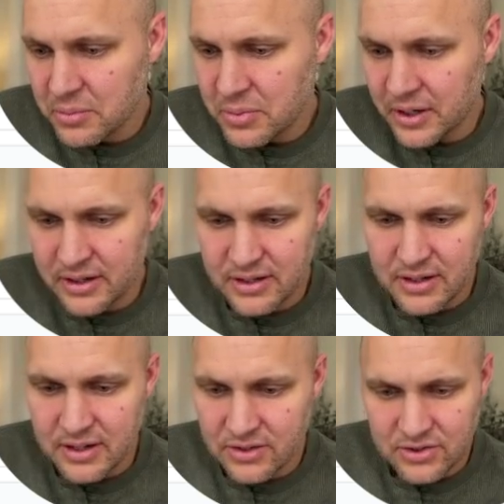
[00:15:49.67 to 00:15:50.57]
but
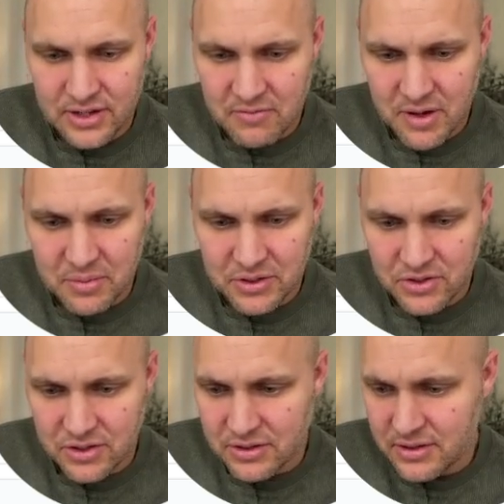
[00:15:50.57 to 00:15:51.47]
it just gave me a
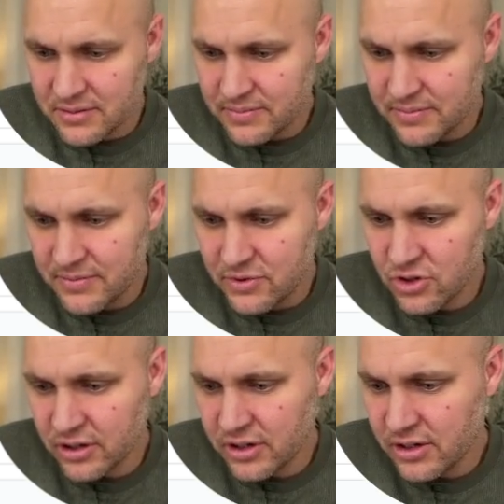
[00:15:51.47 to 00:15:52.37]
bunch of
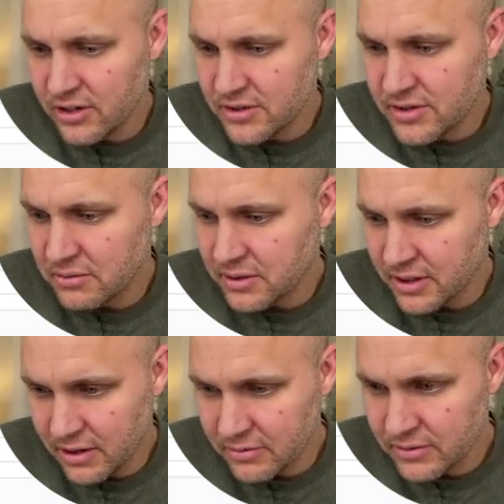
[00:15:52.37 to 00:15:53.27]
junk in here. It's not really
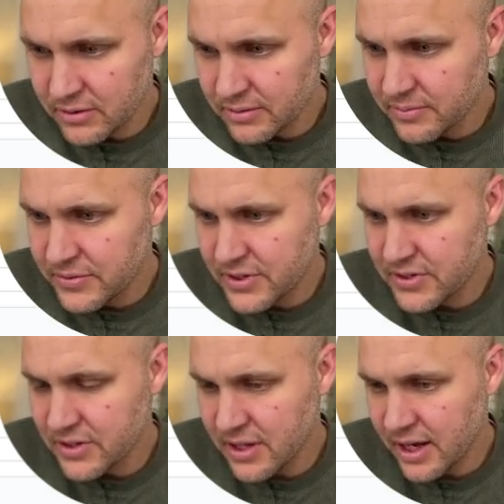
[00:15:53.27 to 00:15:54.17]
helpful to
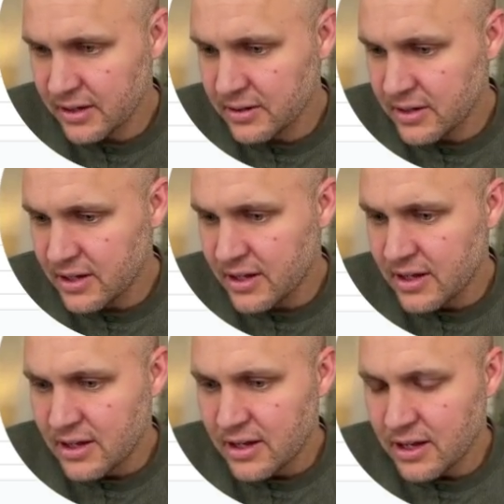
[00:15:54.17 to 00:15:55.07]
see that.
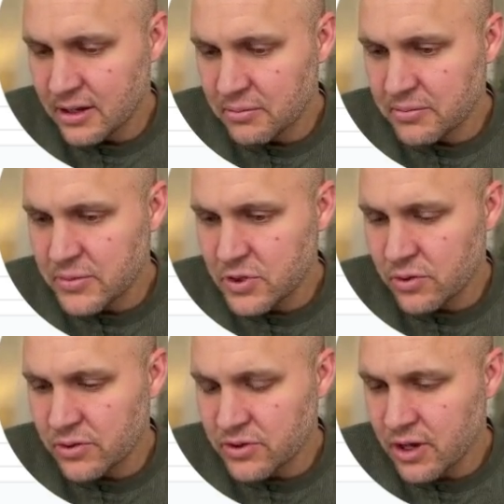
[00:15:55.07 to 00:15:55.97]

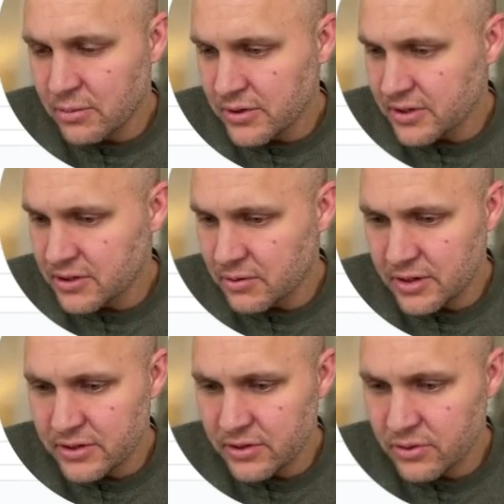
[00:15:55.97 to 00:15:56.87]
So there's a couple of things I want
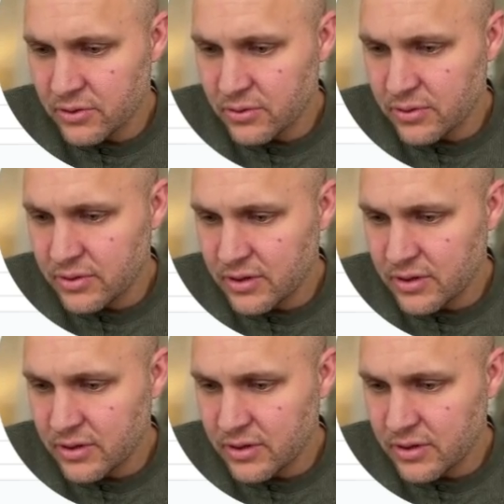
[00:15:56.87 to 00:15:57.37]
to do.